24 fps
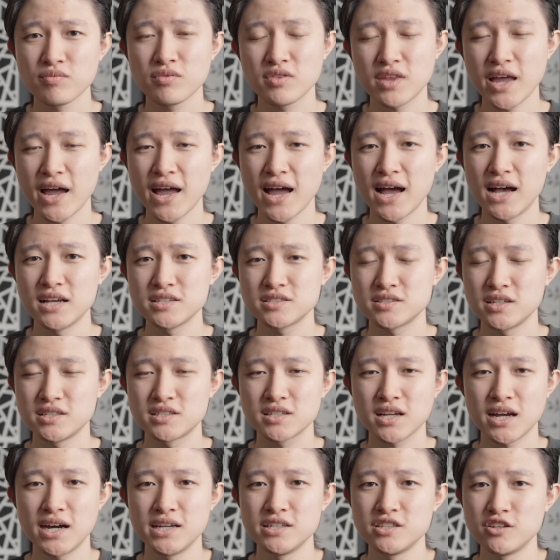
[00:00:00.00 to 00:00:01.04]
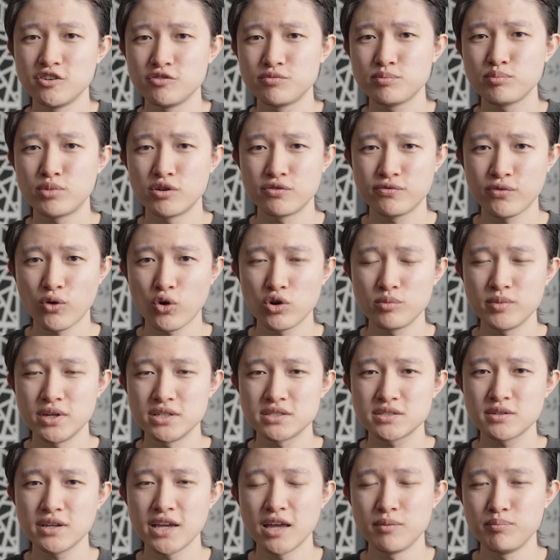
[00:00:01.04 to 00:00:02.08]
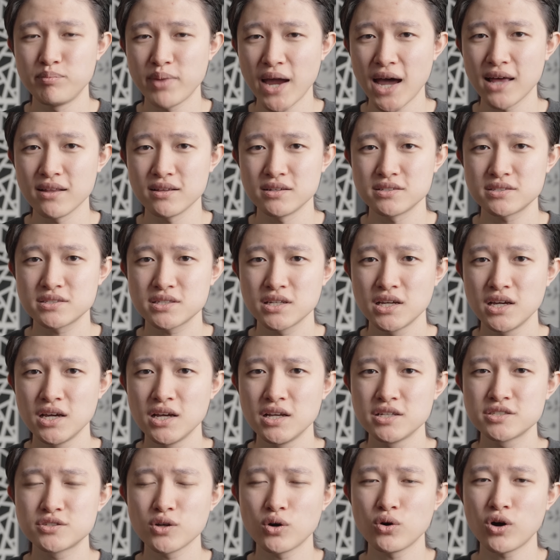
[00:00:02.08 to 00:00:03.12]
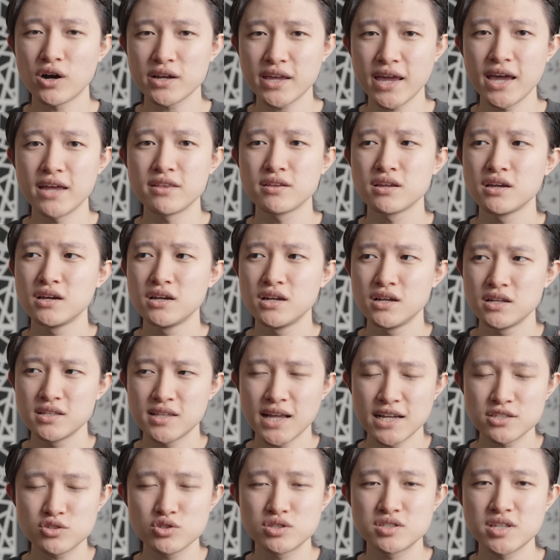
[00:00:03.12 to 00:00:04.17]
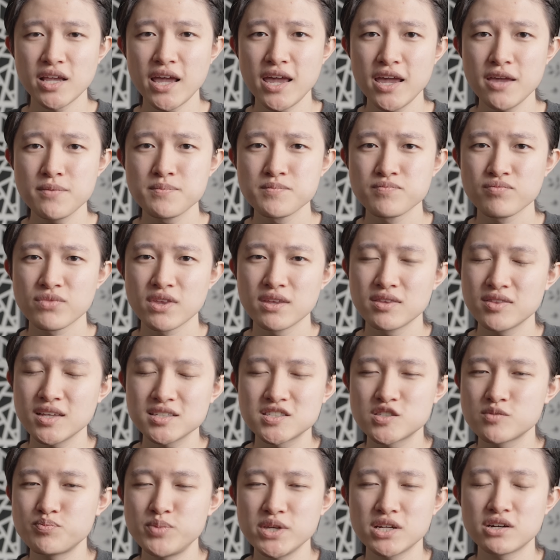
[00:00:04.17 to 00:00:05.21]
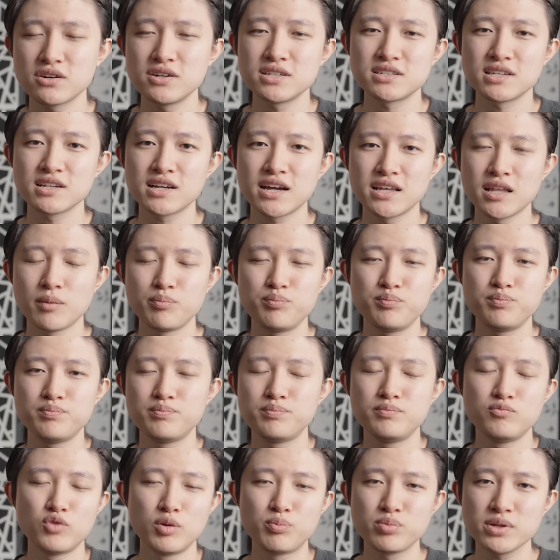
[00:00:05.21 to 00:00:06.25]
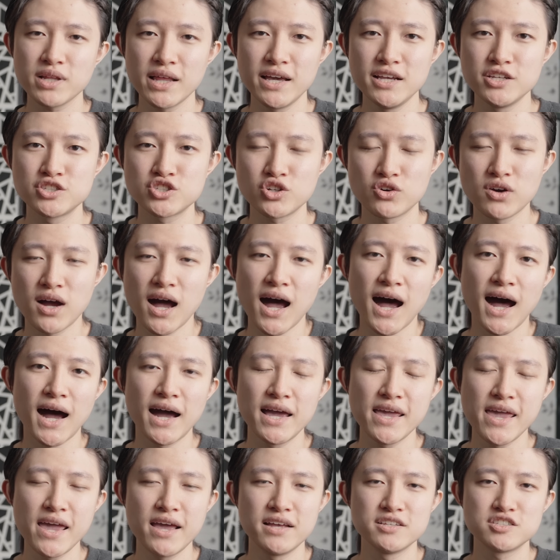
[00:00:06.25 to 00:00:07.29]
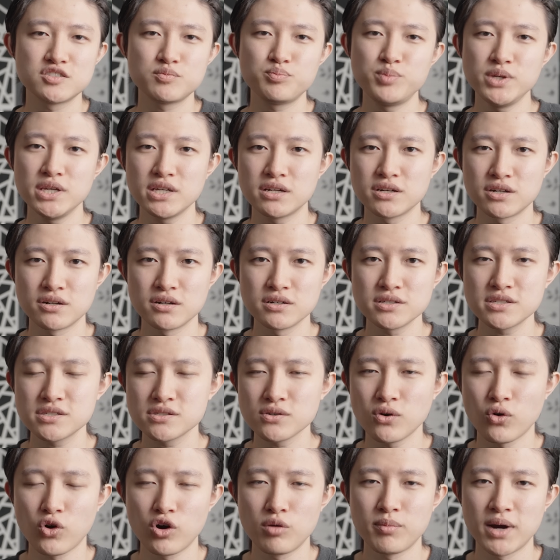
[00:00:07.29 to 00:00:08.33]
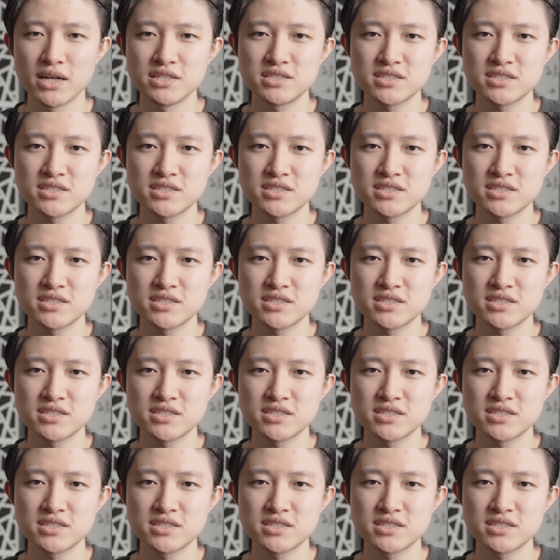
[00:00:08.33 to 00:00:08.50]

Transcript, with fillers: that has this kind of performance and balance. So again, that's to say, this speaker isn't gonna replace your high-end speakers or my